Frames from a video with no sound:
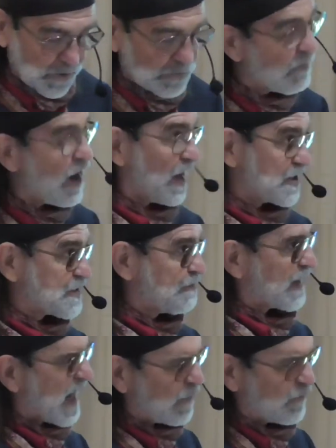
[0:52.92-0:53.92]
much,
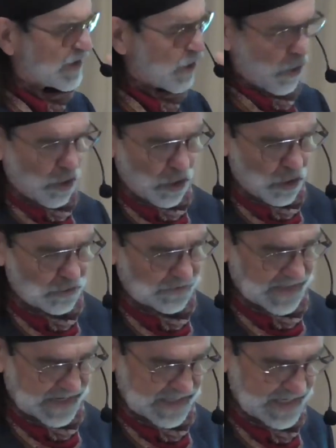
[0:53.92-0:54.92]
but I recall
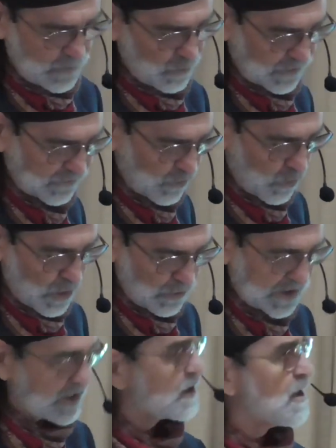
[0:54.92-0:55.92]
that he was
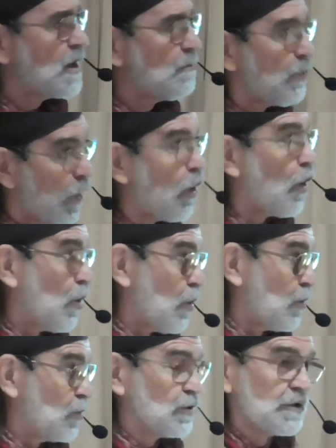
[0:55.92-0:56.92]
quoting
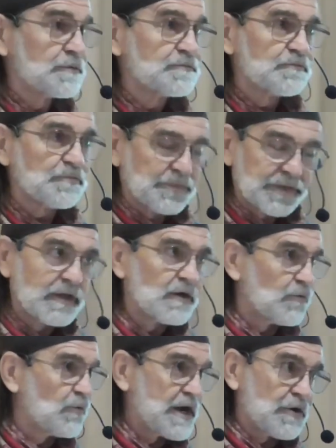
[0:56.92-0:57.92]
Paul,
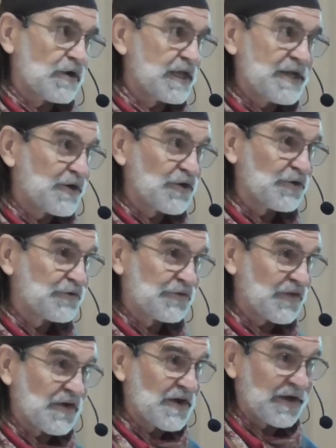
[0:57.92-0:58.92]
rarely a good
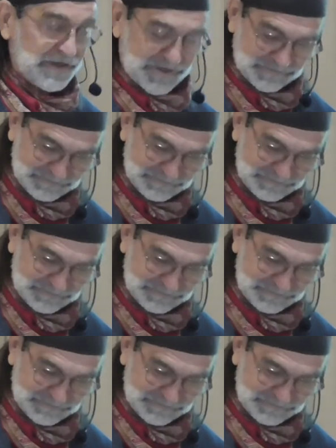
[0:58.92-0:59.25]
sign,